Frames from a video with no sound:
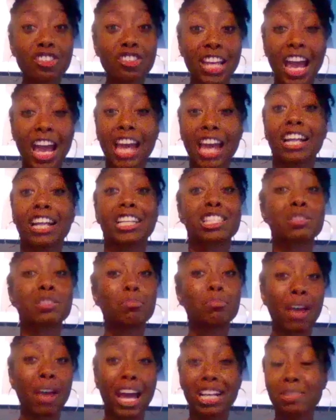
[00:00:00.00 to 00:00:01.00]
actually at
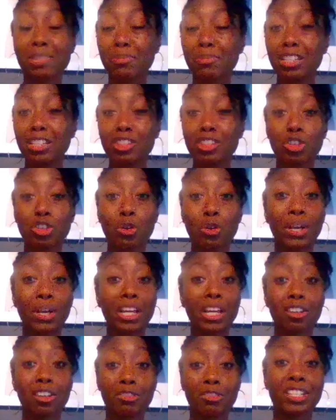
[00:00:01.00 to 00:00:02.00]

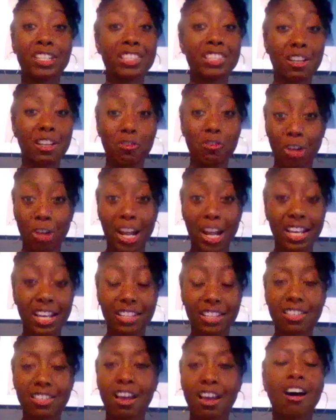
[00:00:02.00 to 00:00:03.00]
exponential increasing
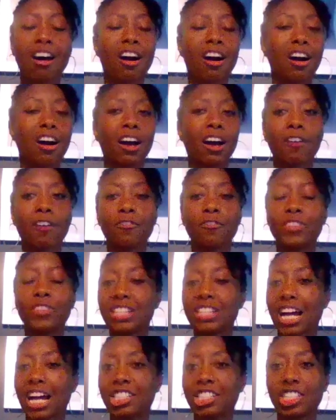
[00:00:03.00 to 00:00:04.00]
rates of
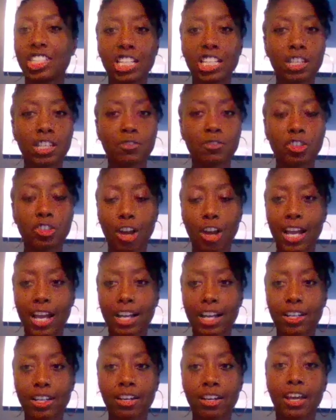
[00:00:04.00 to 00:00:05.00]
the digestive
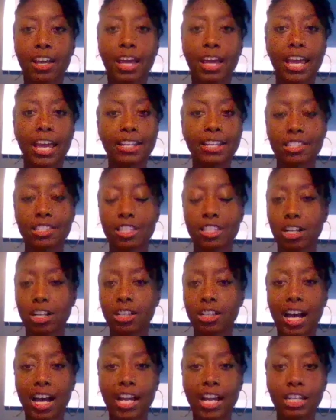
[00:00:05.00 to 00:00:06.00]
tract and its
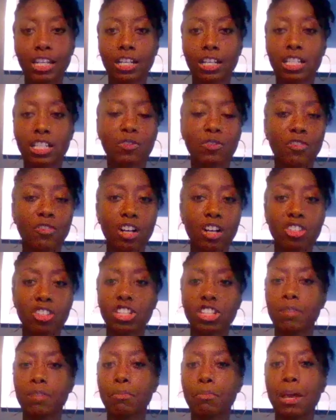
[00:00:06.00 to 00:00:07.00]
decline in its
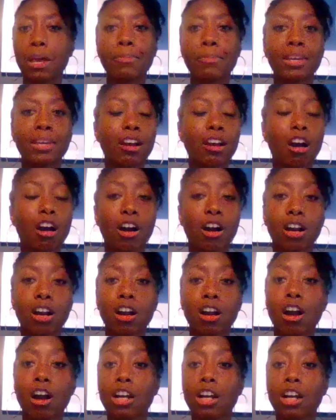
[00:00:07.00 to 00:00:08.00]
function, maybe
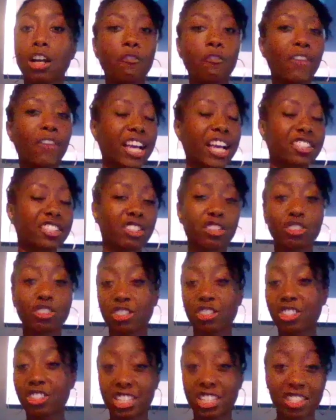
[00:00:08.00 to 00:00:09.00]
our
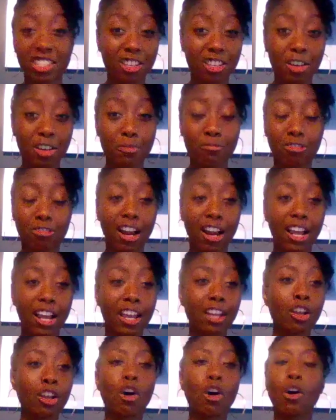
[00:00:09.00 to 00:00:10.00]
cardiovascular system,
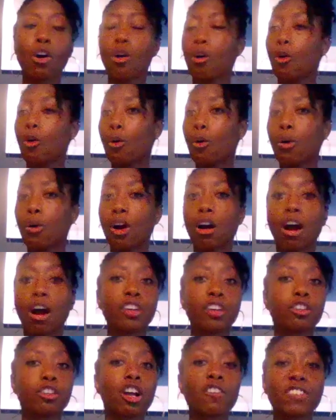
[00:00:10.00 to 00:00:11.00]
right? Or
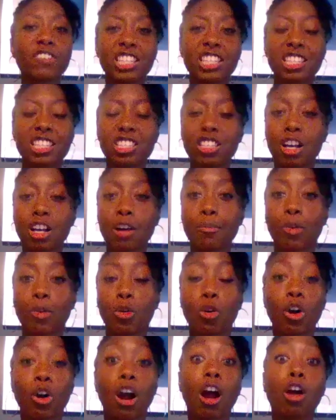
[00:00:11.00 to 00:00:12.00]
our nervous system
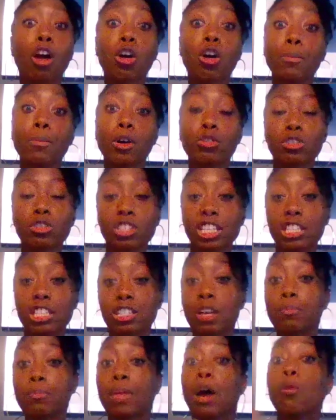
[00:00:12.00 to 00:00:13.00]
or our hormonal
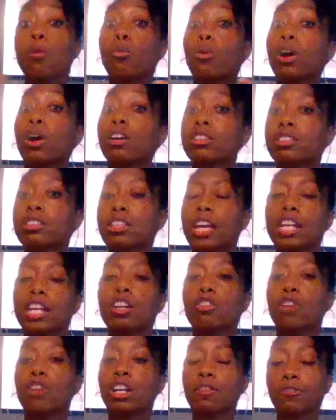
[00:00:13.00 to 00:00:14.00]
system that works
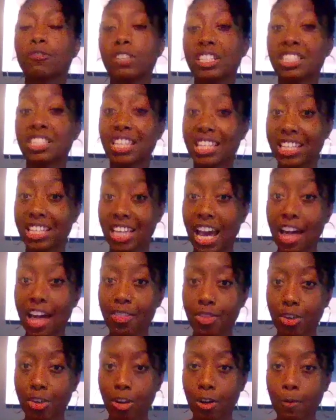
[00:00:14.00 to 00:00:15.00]
integratively
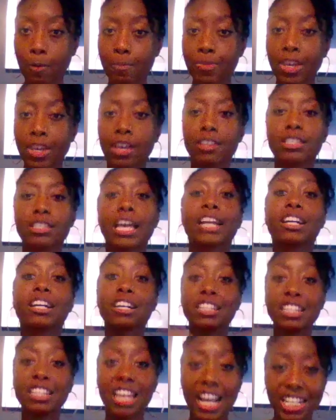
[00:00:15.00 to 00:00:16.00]
together, then
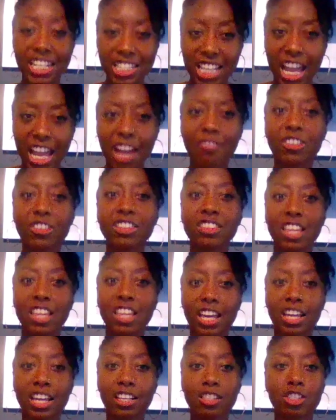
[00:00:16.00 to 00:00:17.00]
connects
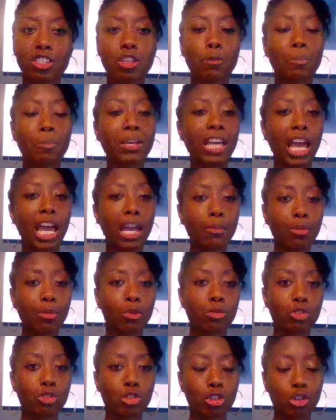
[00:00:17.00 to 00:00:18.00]
everything to be
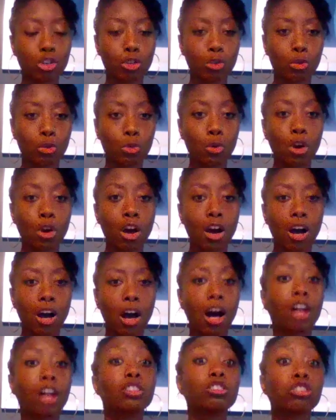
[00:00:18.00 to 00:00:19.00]
able to
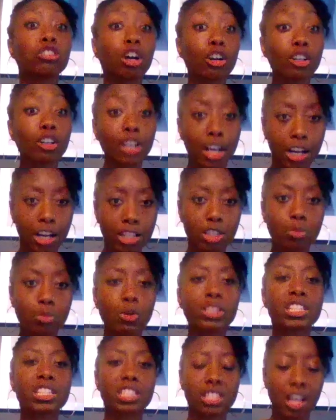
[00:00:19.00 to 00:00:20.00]
alert
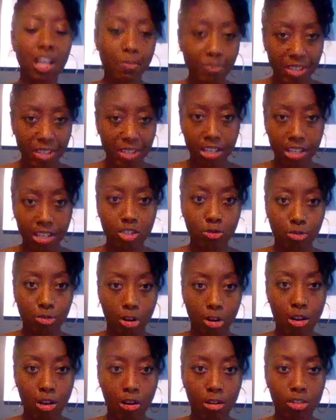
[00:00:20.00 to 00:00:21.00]
us when something is
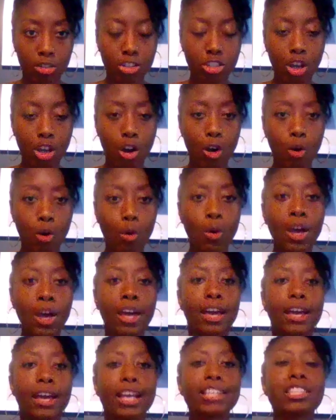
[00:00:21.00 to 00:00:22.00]
wrong. So
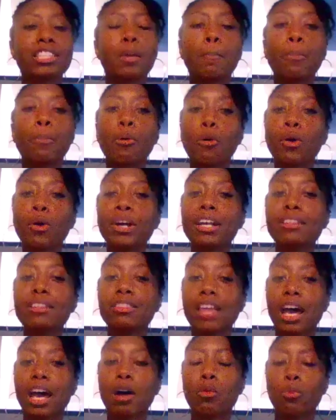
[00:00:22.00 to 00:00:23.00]
it's
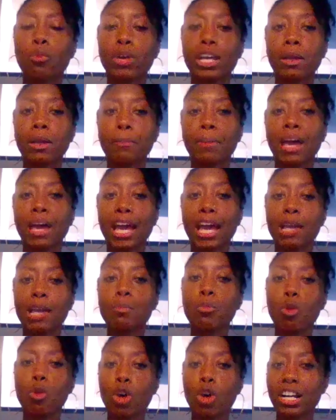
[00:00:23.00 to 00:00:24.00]
important that we
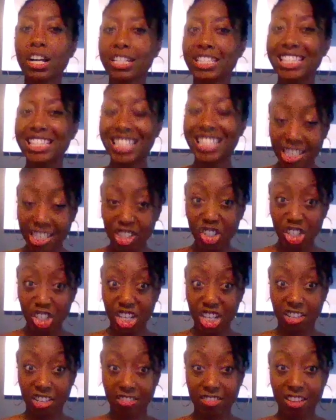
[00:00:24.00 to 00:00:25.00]
pay more
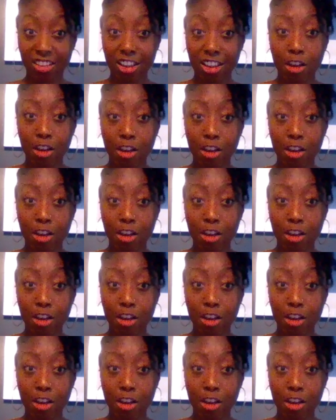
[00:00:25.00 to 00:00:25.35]
attention,